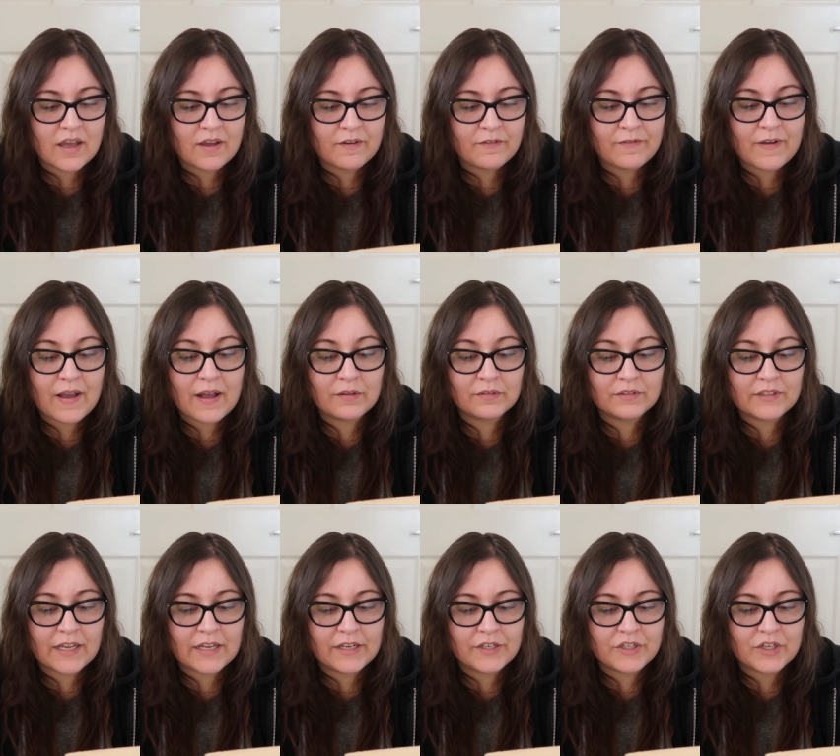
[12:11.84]
foul
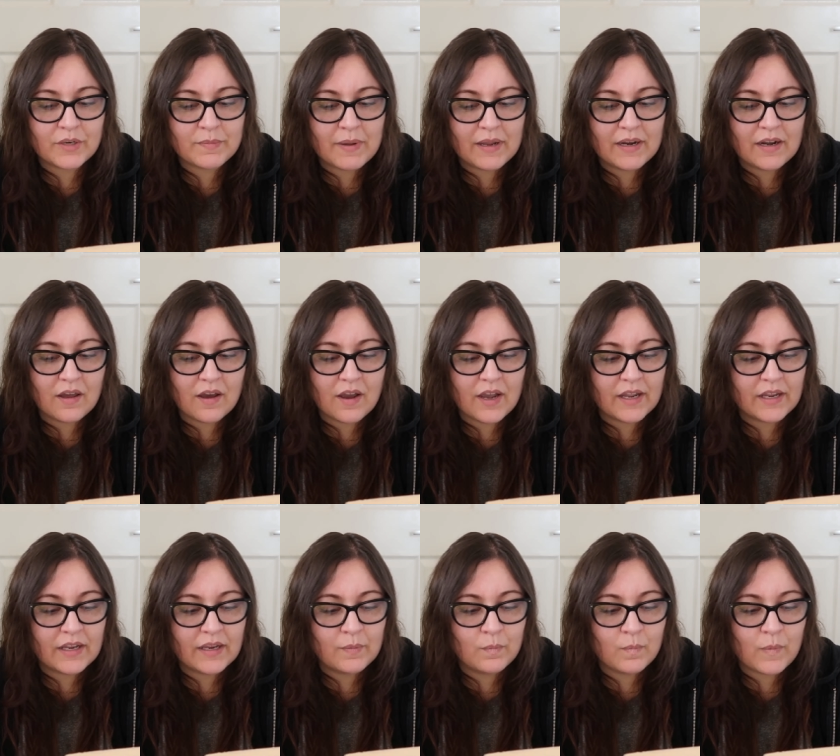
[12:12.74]
danger may
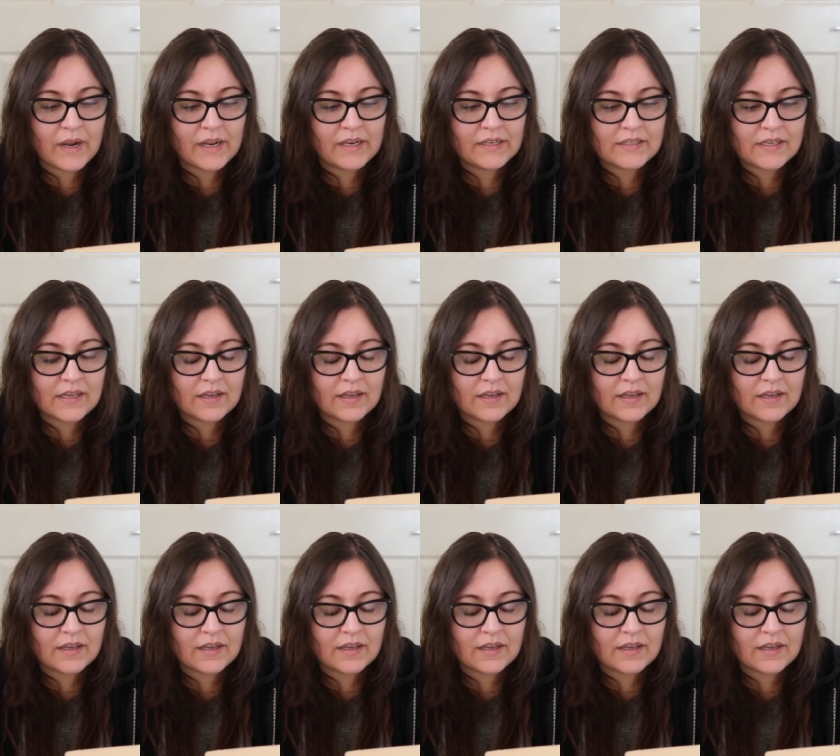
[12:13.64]
lie in wait